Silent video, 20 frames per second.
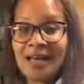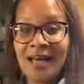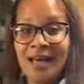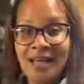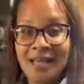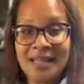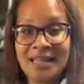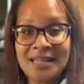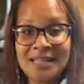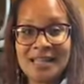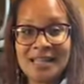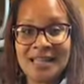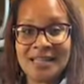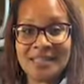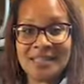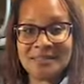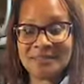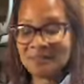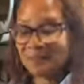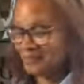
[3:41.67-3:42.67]
I ain't
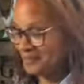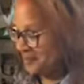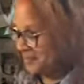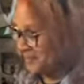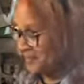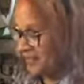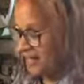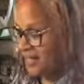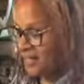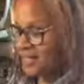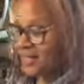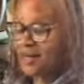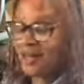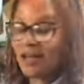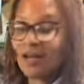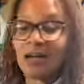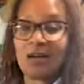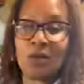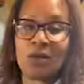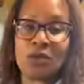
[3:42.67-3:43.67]
lying.
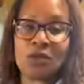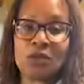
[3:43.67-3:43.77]
I also